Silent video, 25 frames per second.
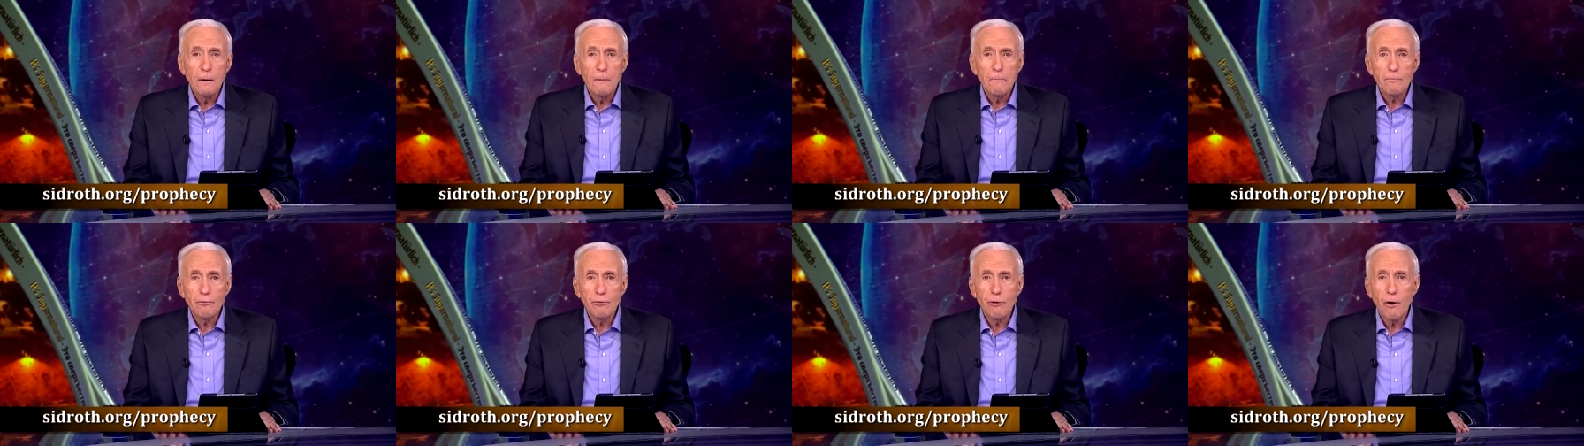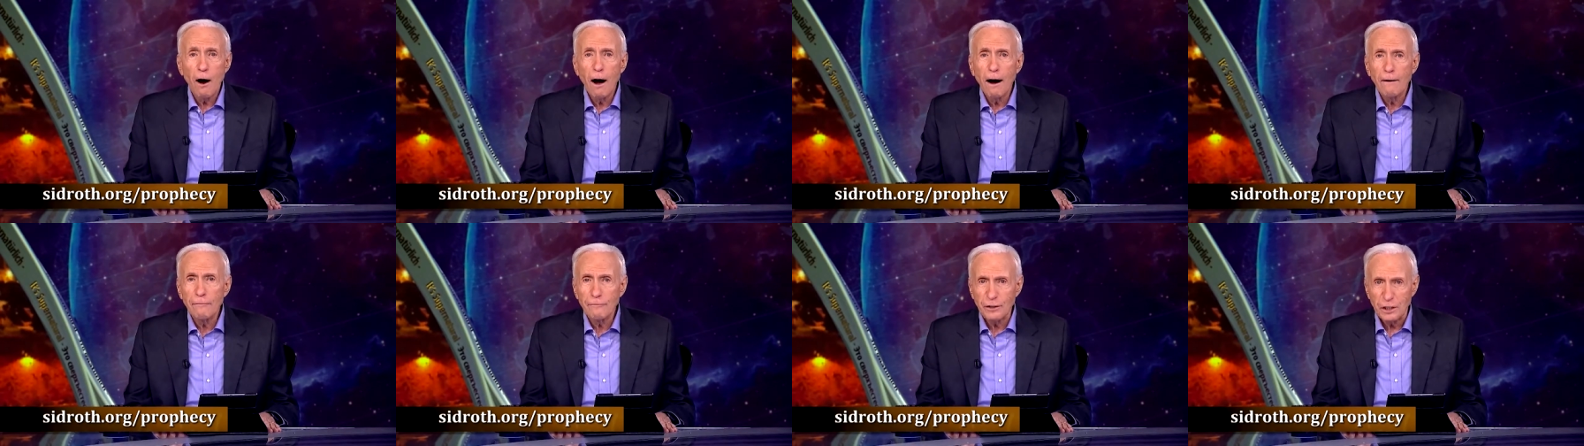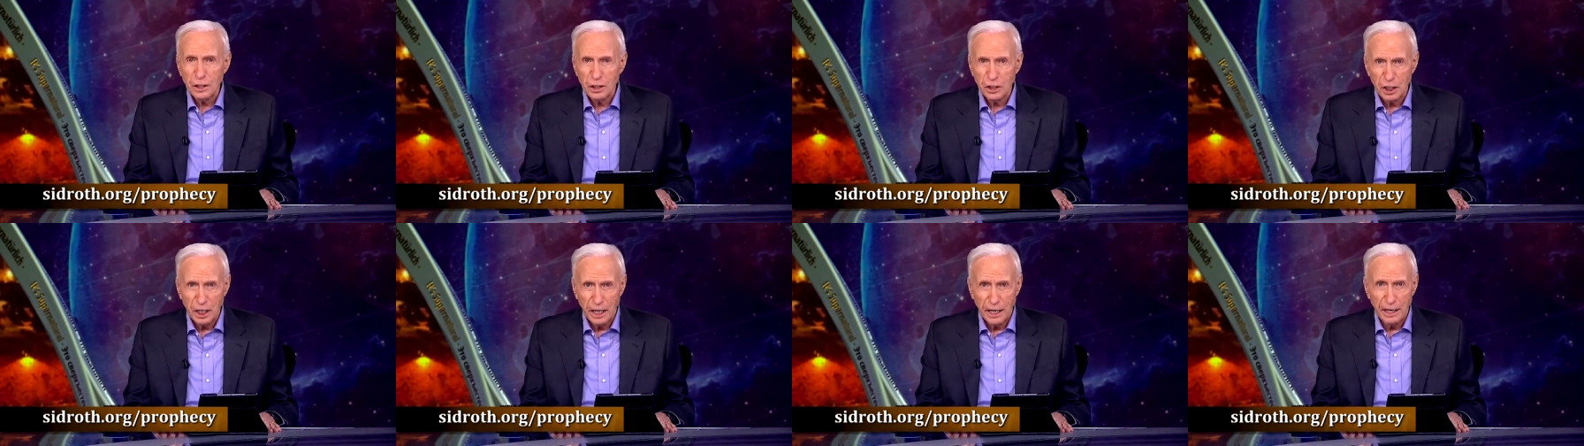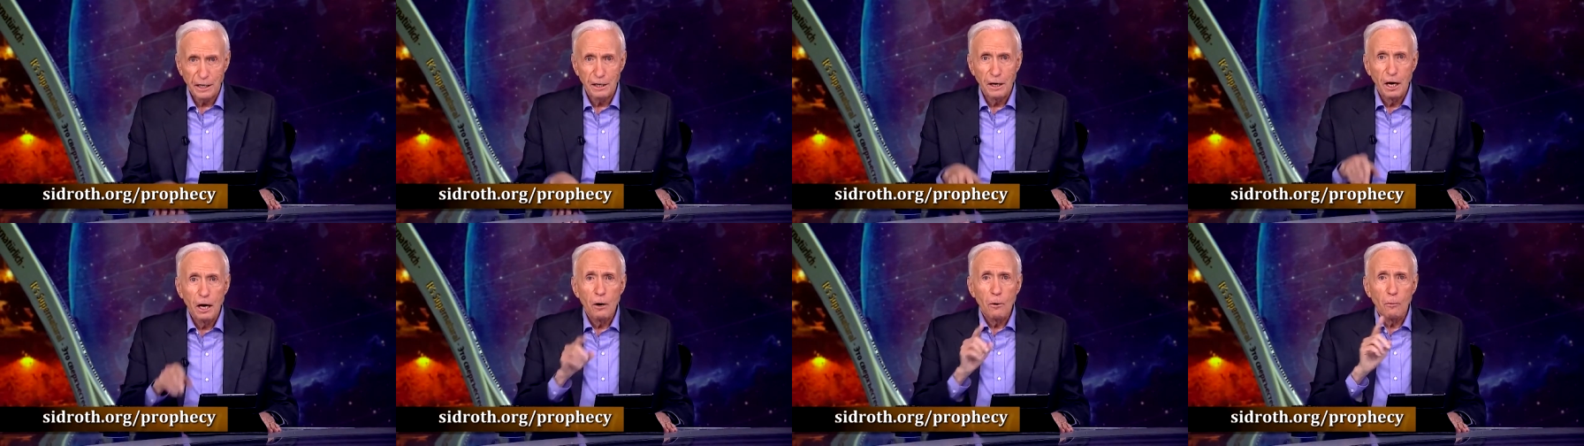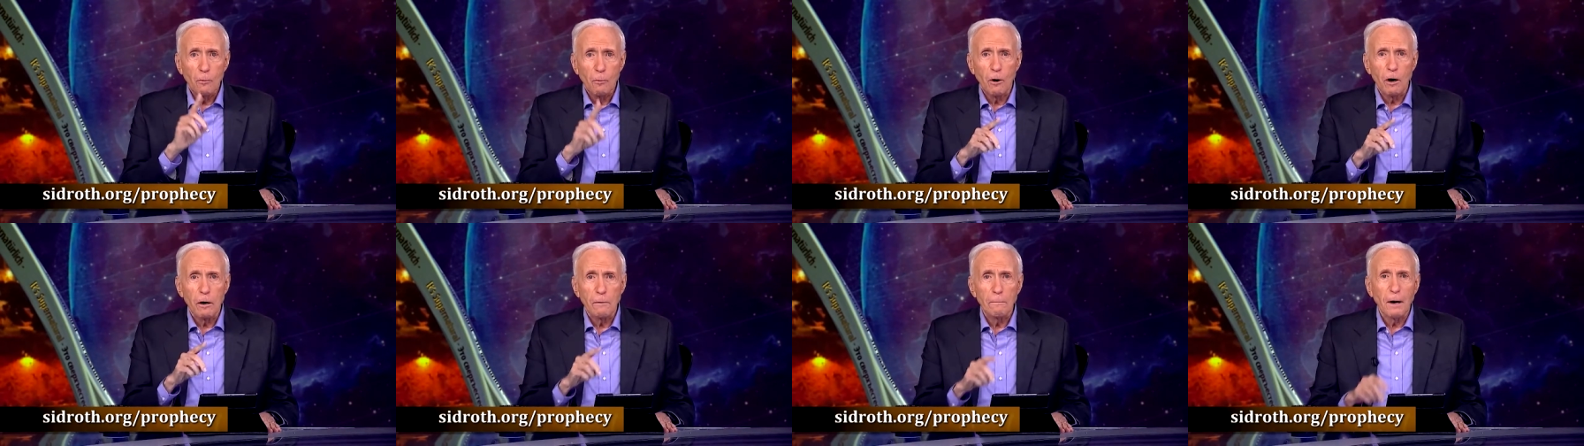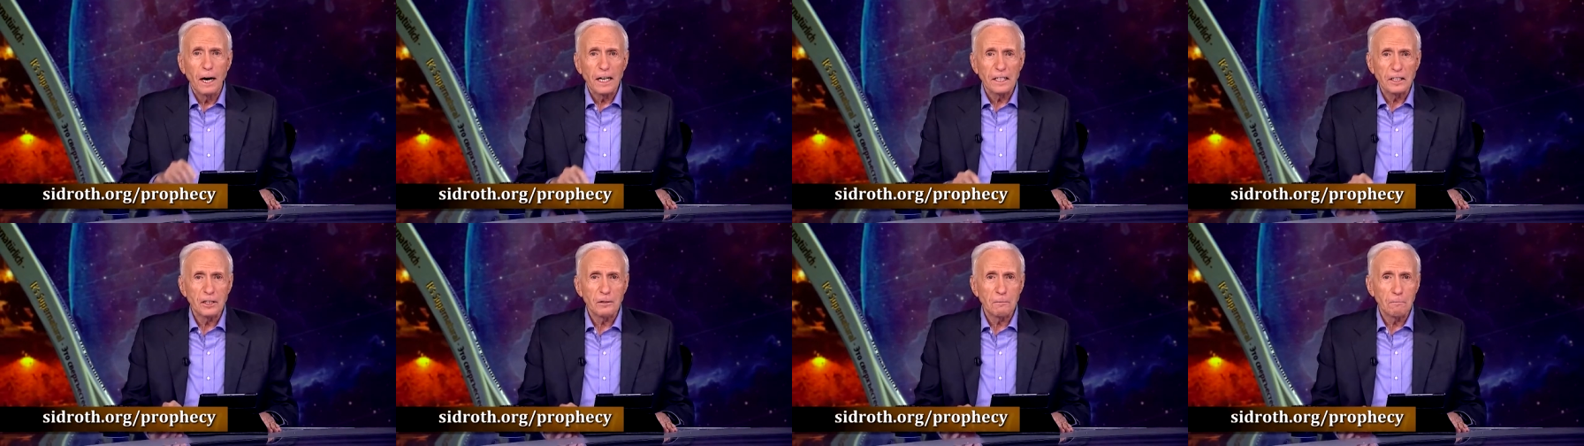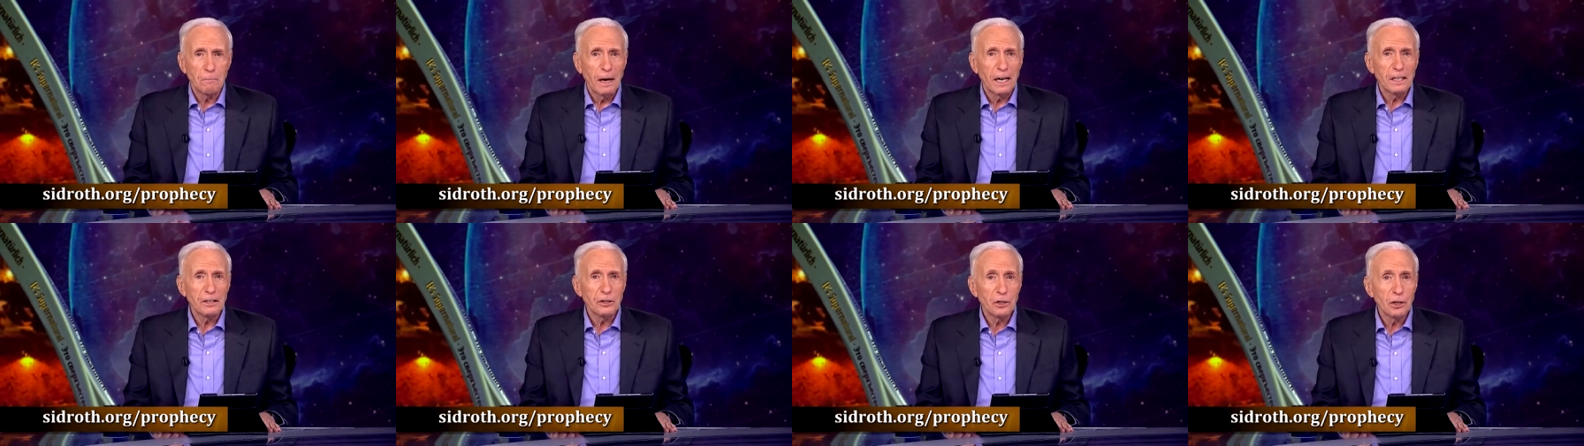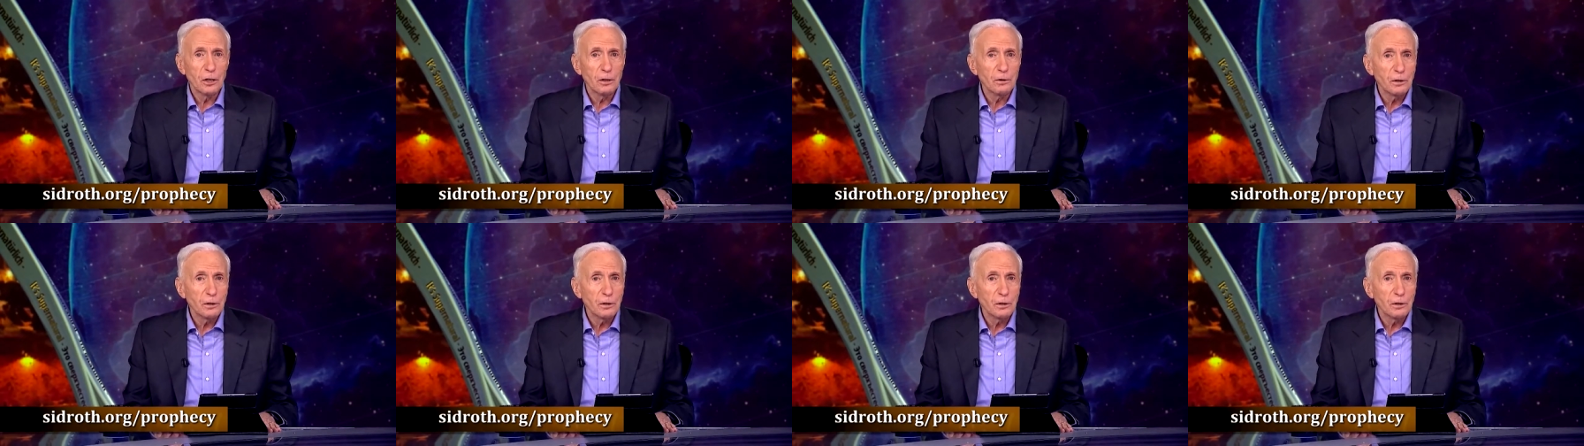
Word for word: prophecy, where my special